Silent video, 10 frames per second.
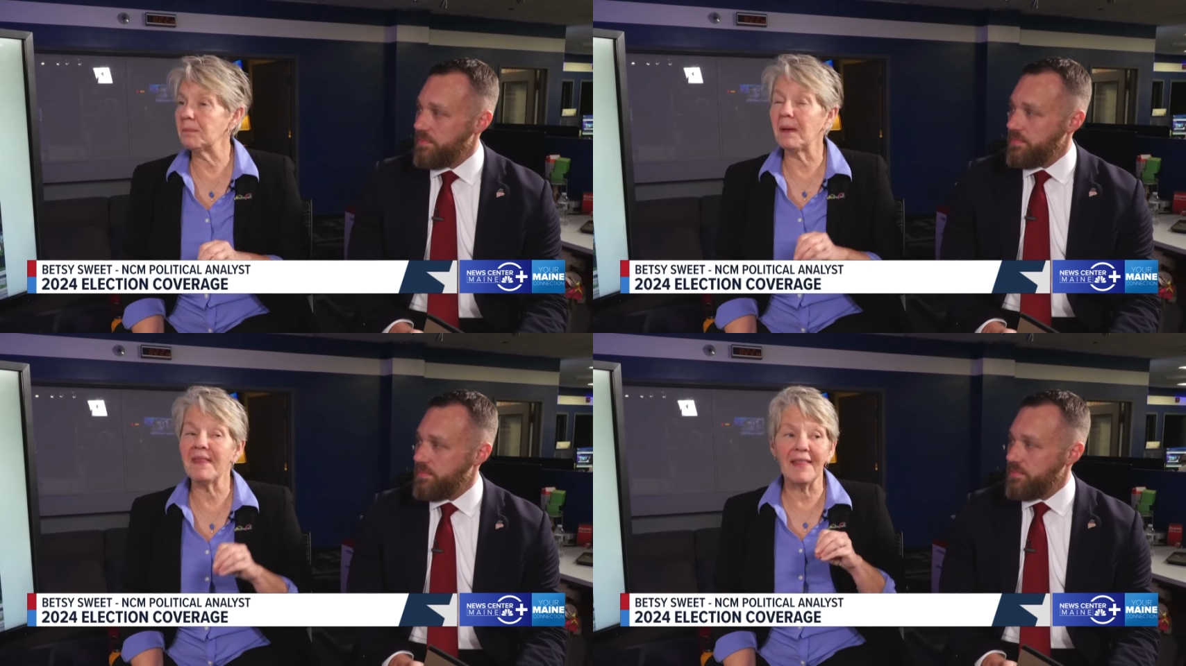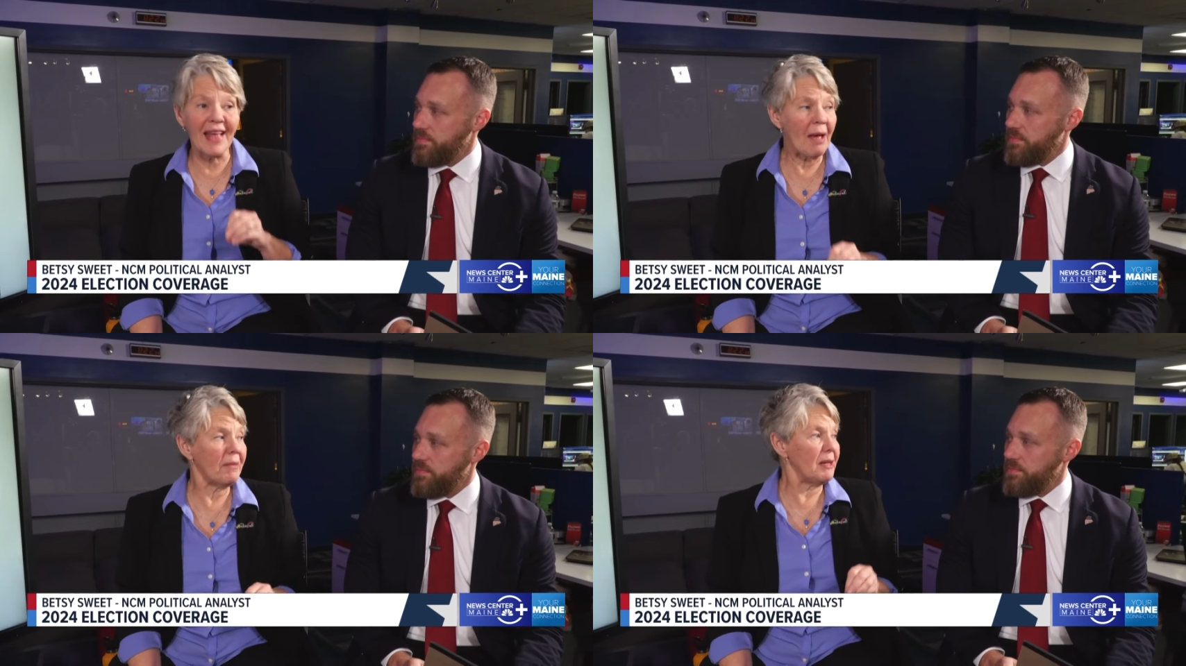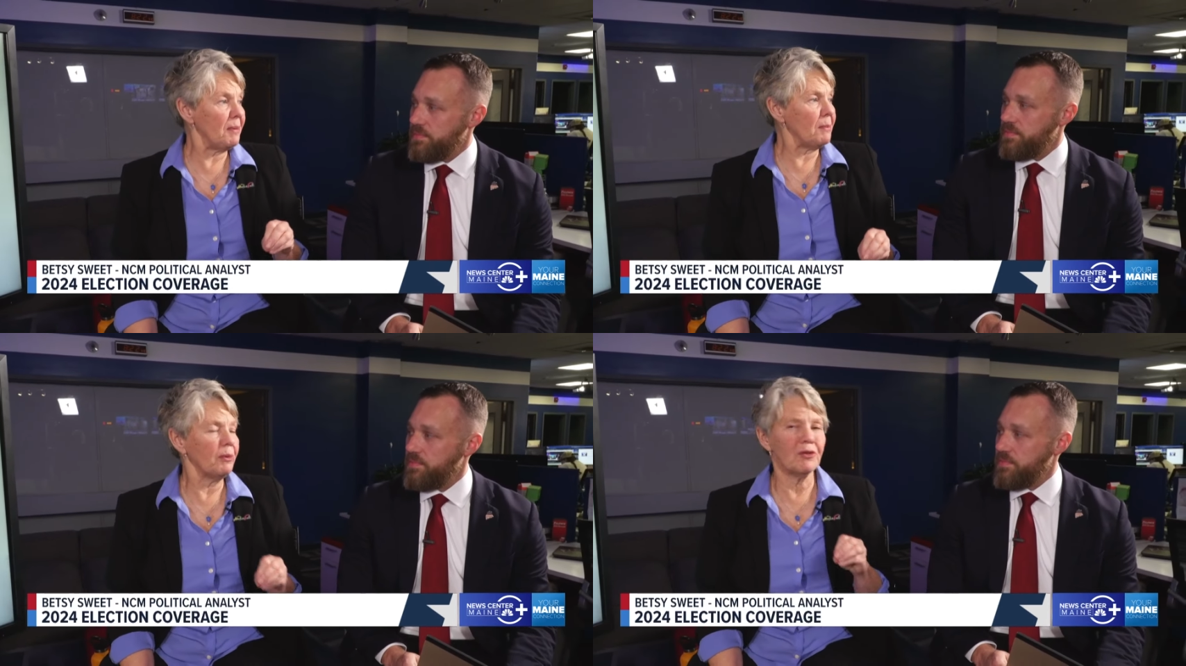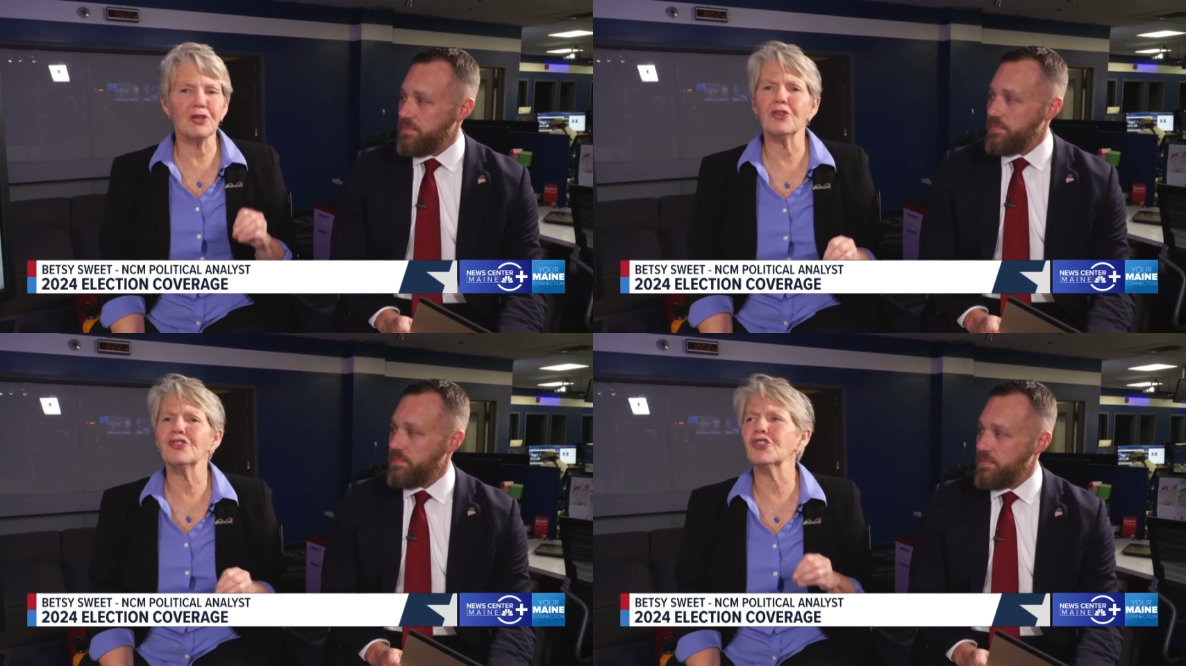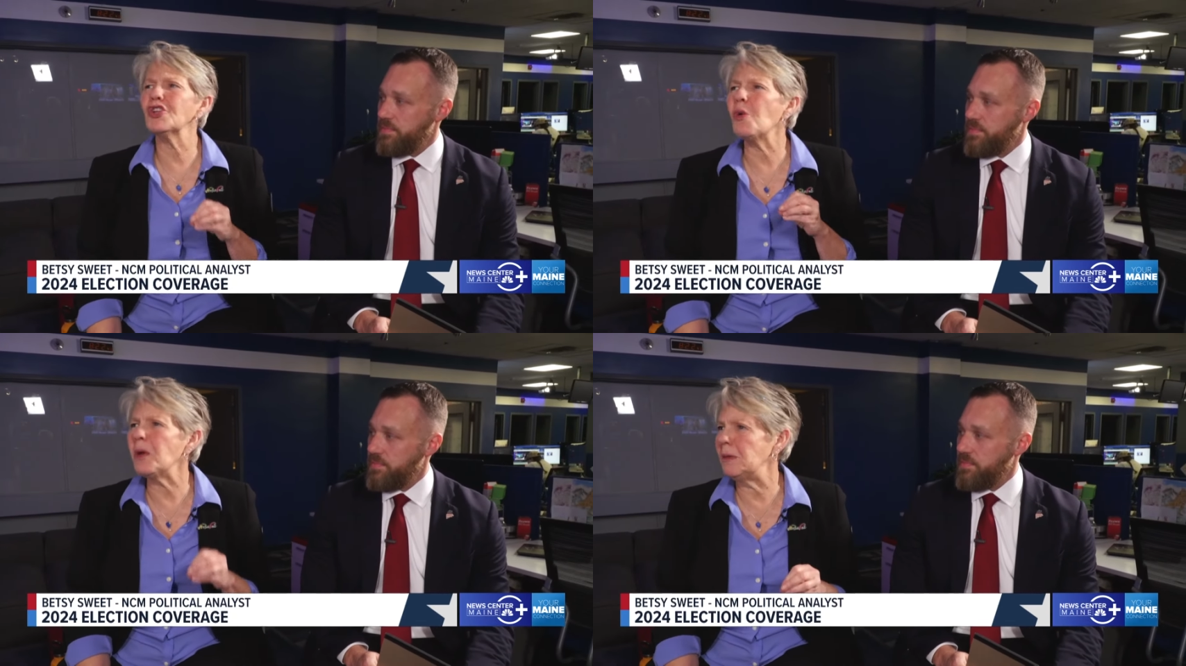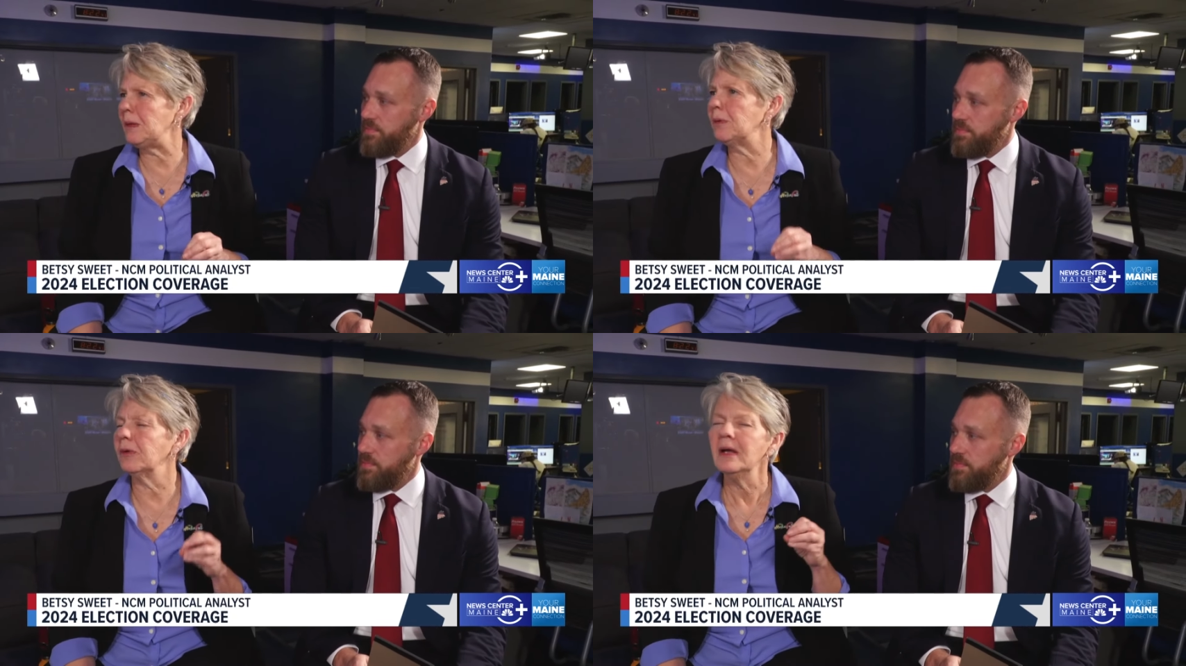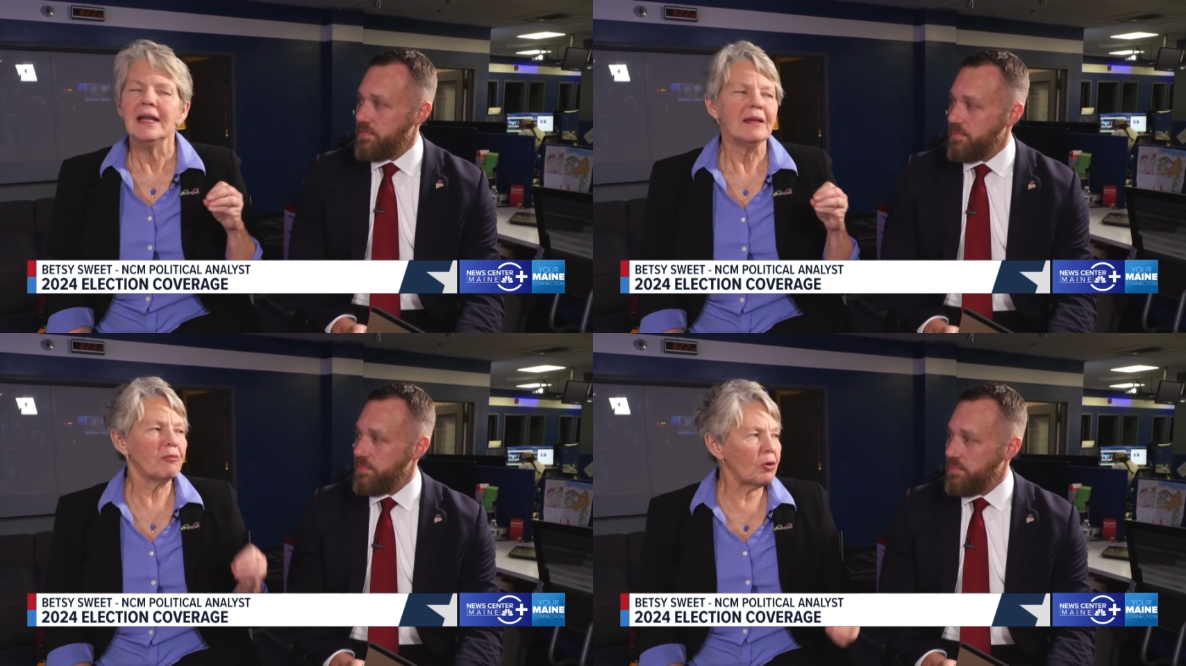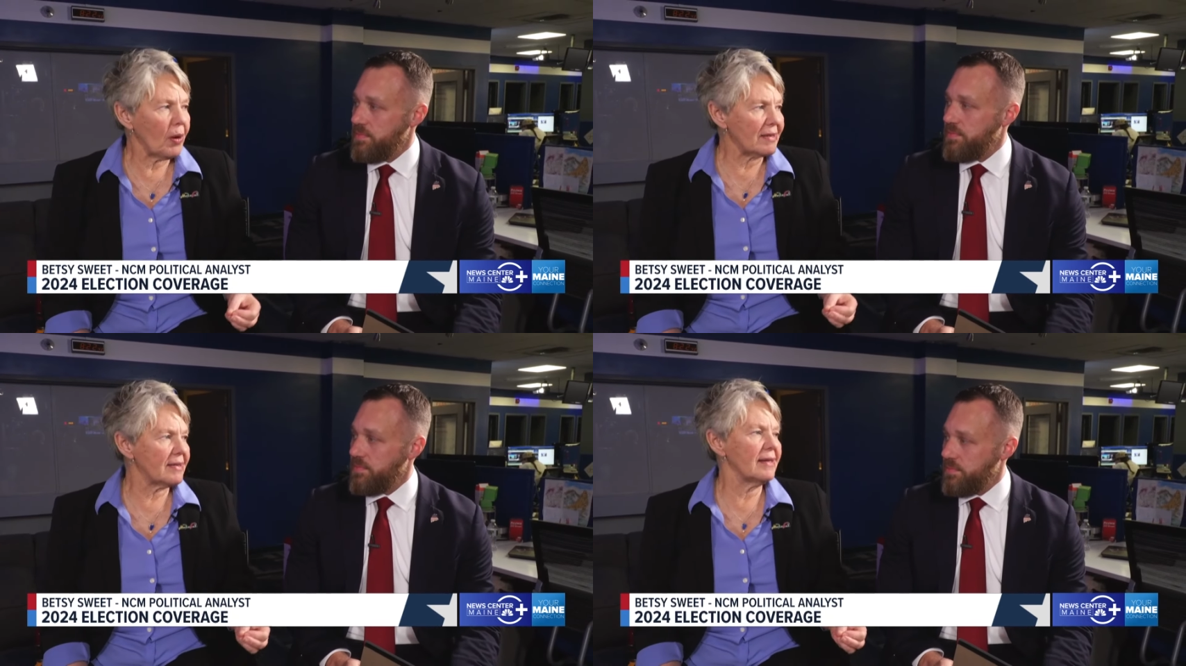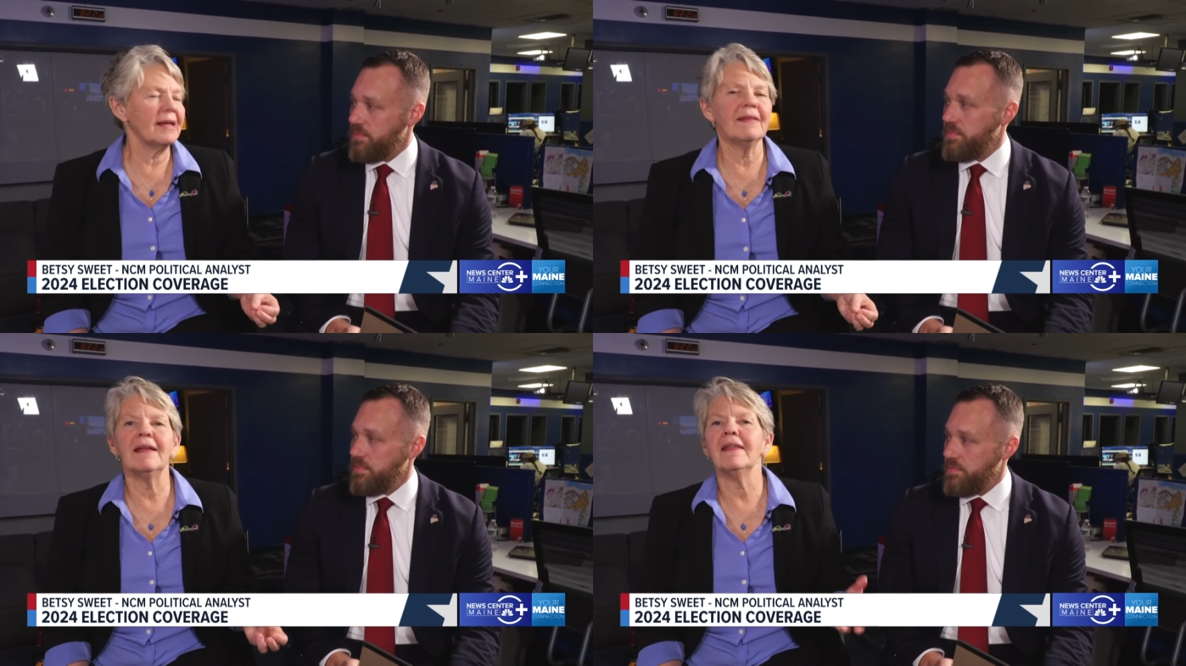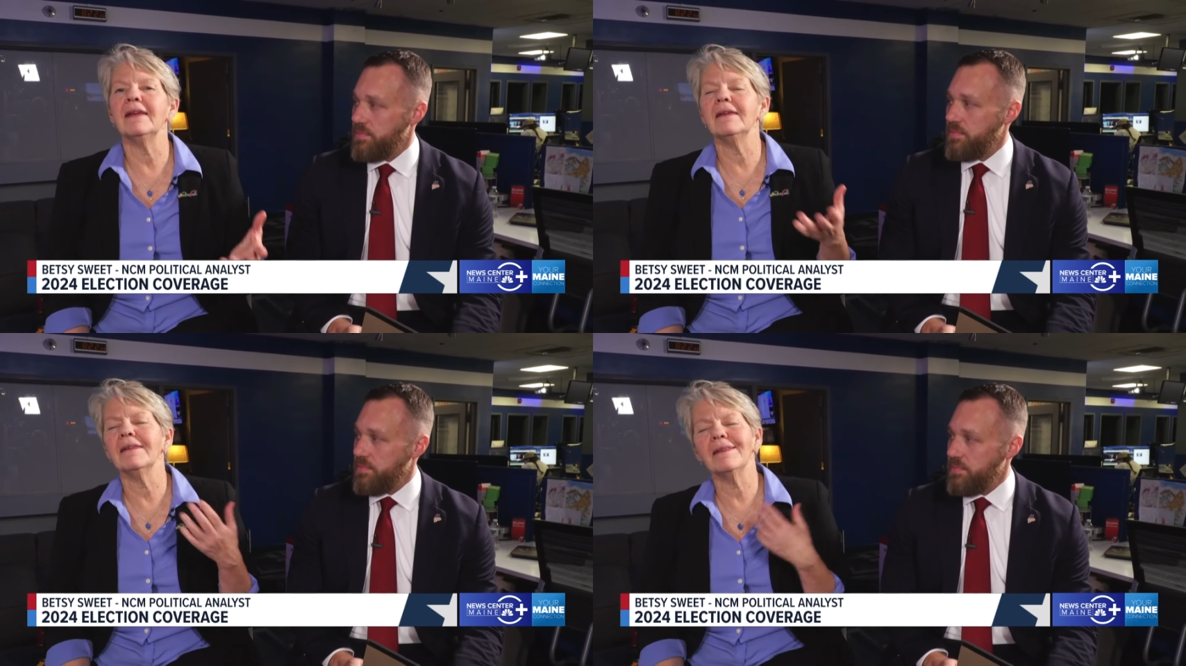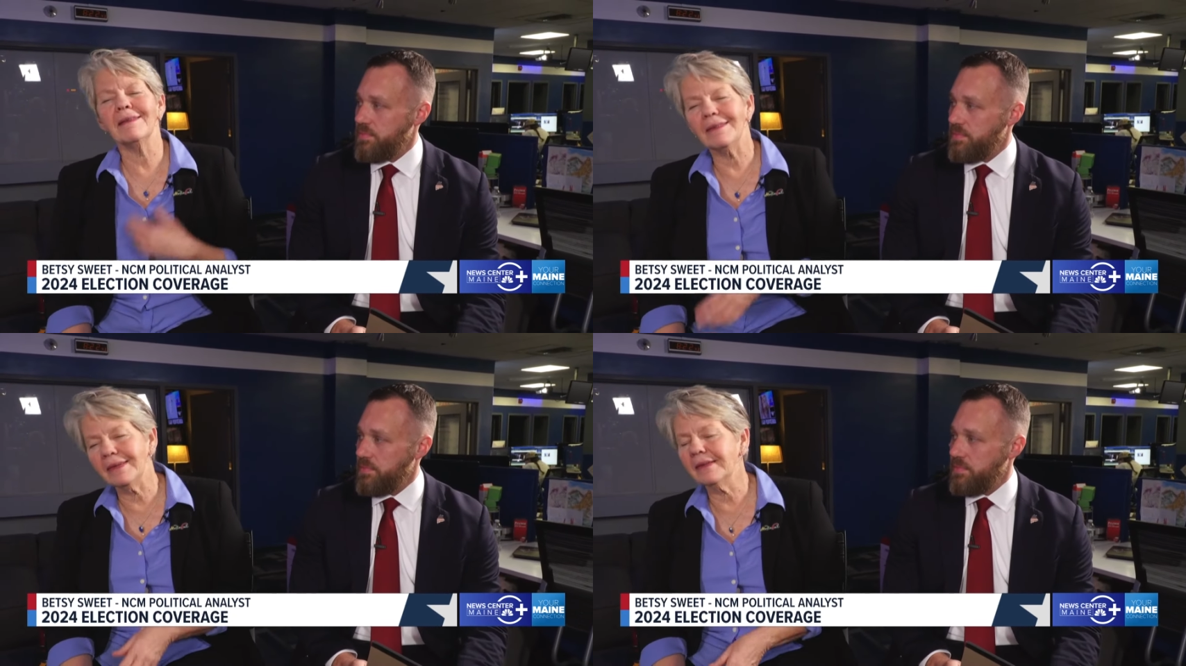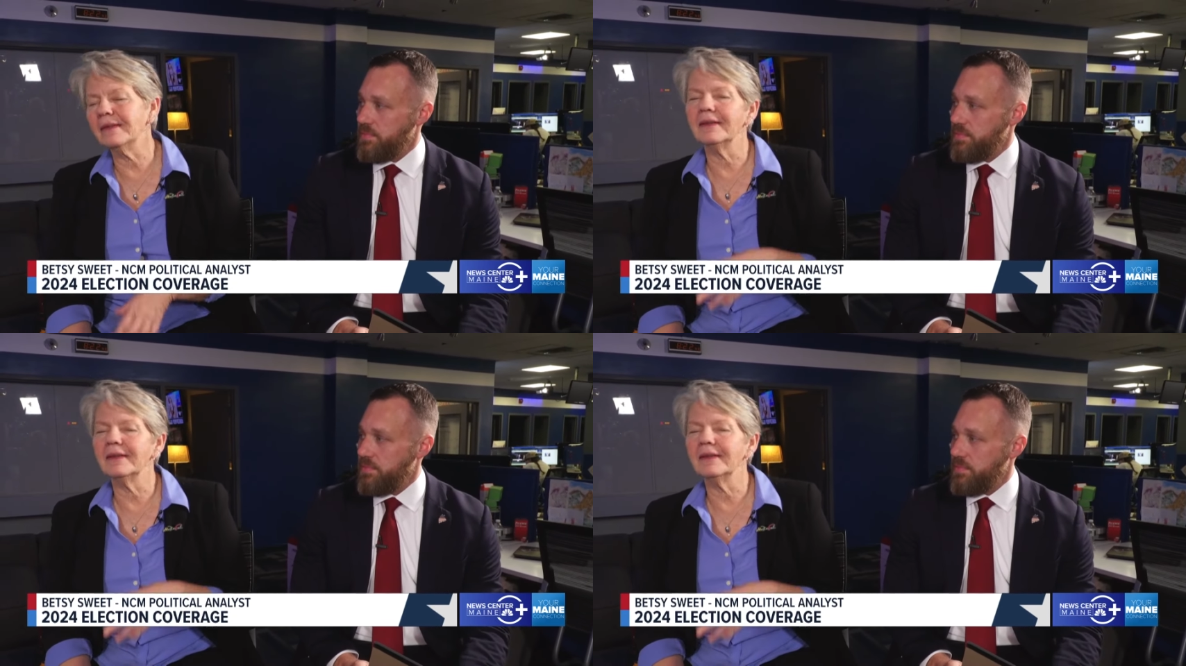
Speaker 1: it, but then that many people return. So so many people request it, and then they you know like, well,